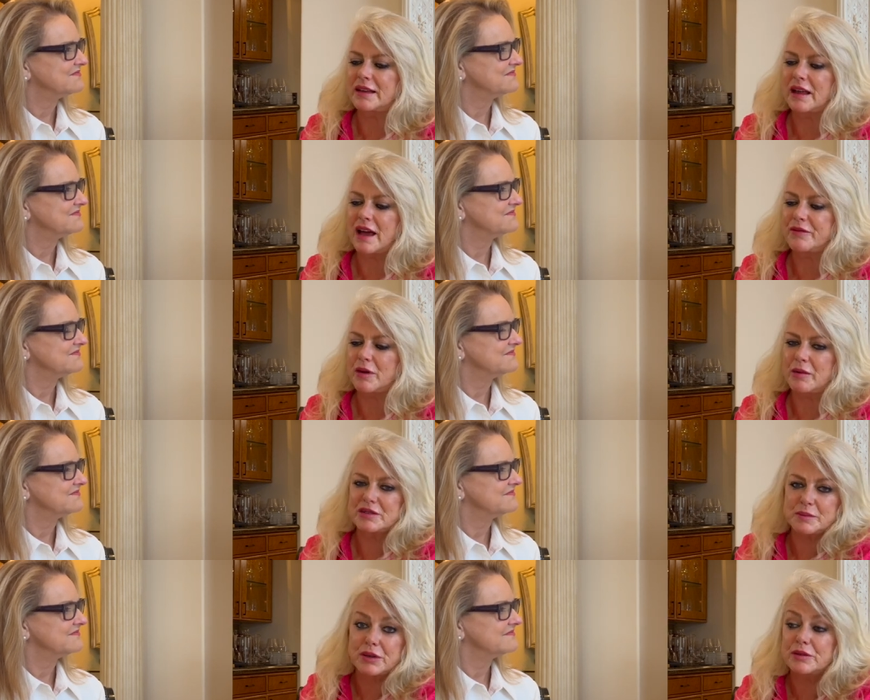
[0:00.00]
Speaker 1: life where I was
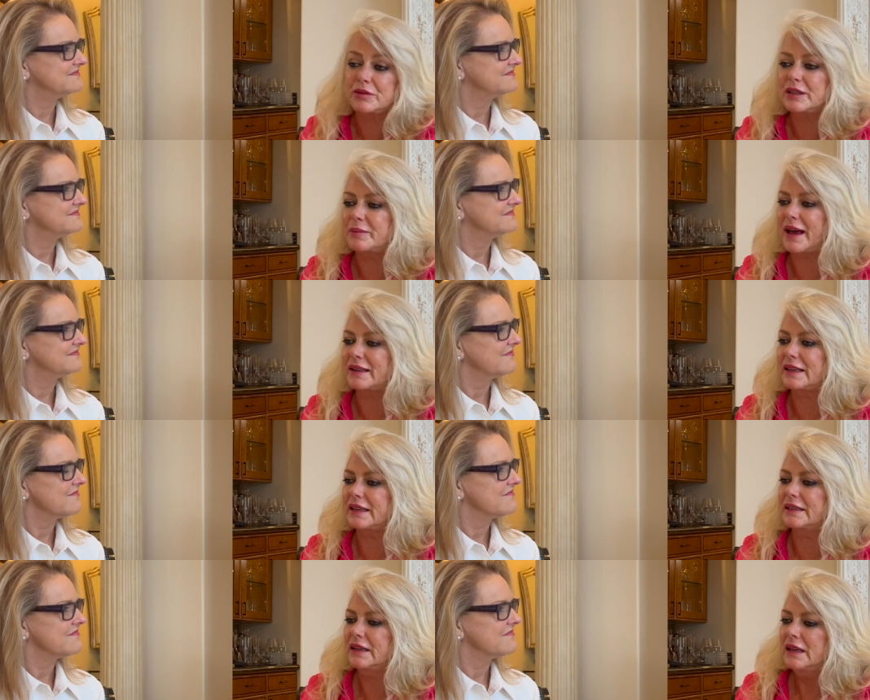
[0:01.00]
burned really badly
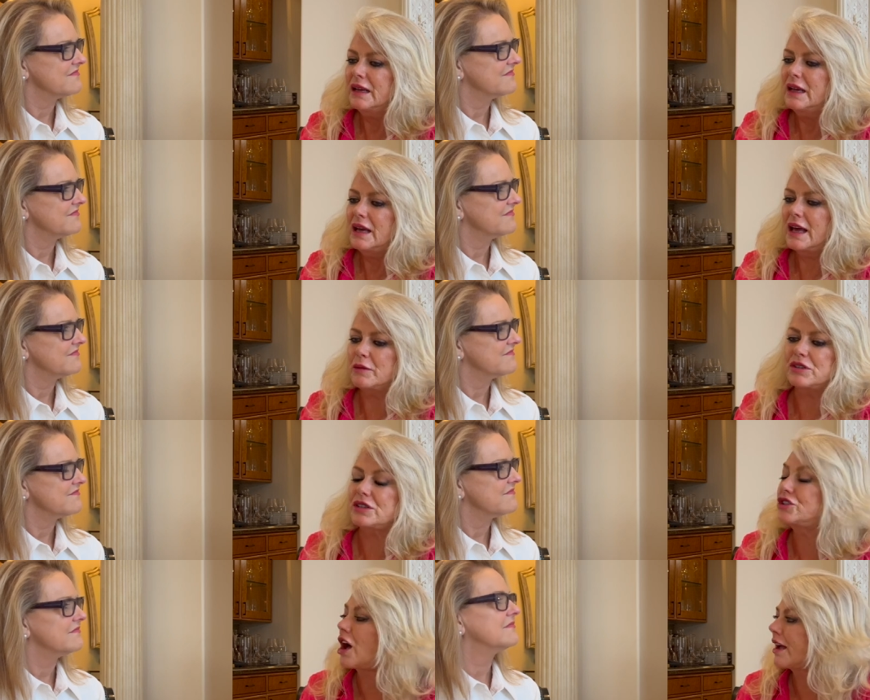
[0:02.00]
and and it was a
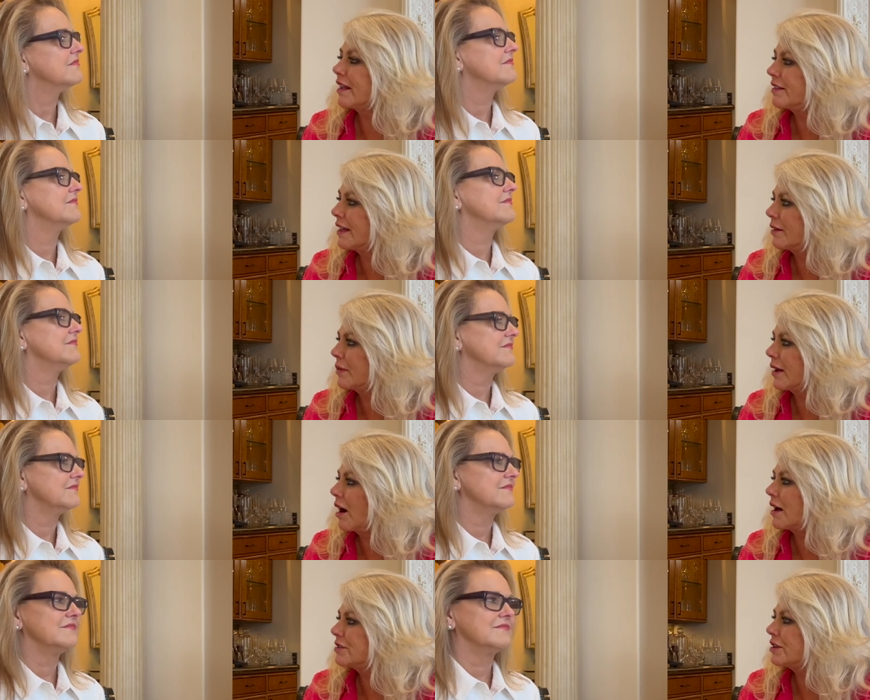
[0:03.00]
shocking thing. My
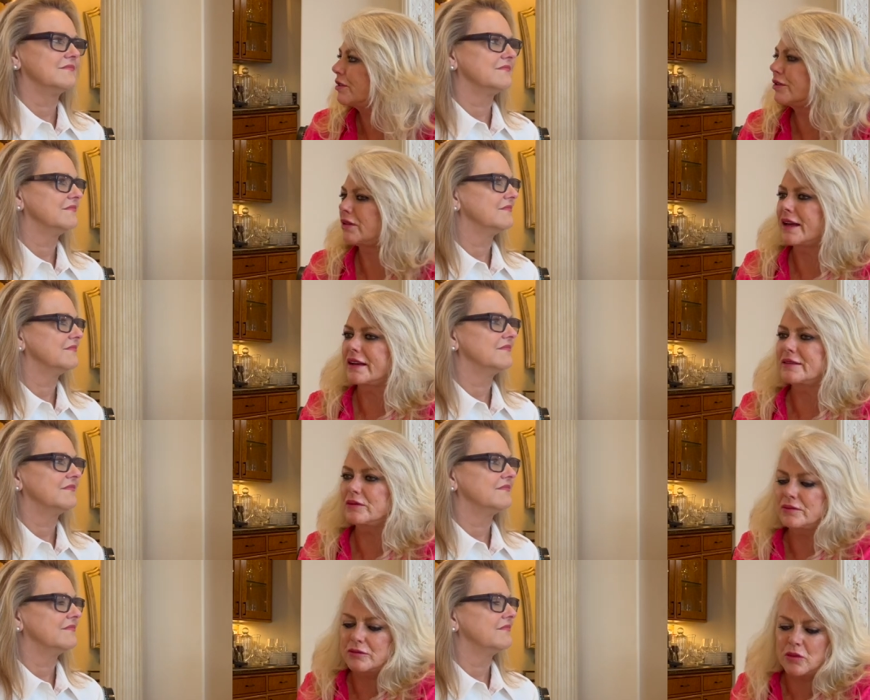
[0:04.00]
God, you know, you're like
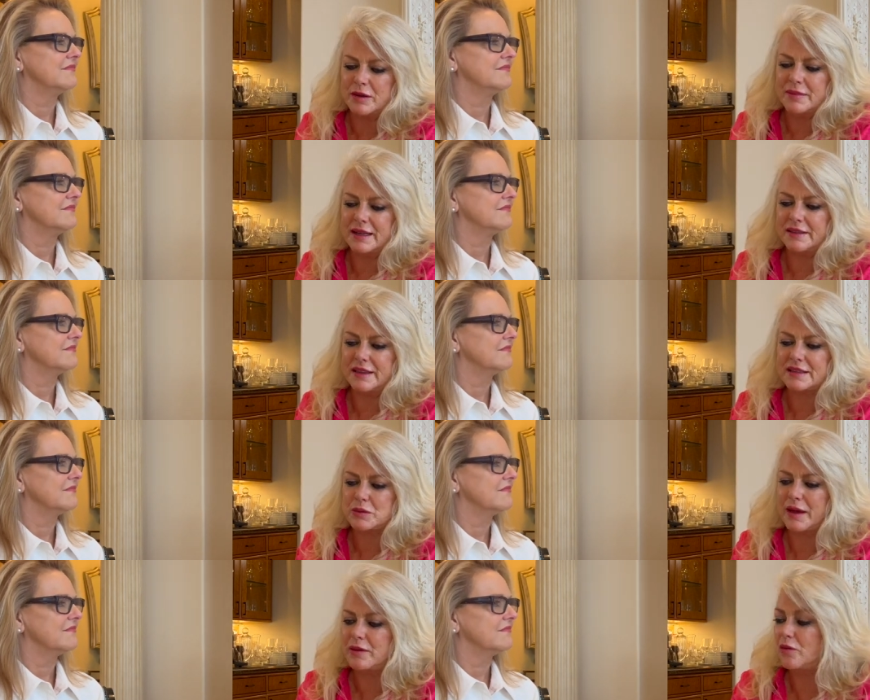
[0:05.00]
one minute this
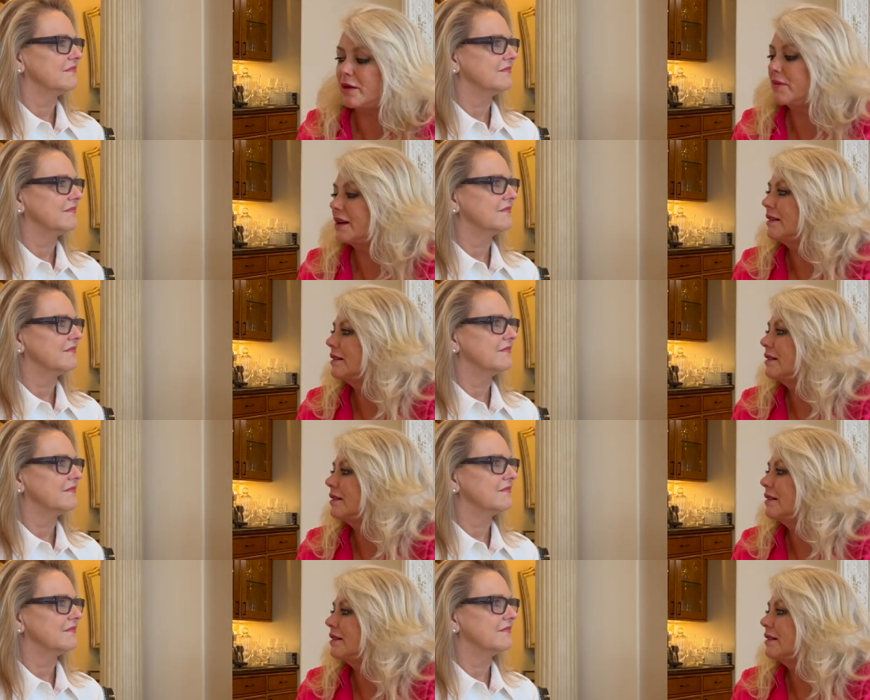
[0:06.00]
way and one minute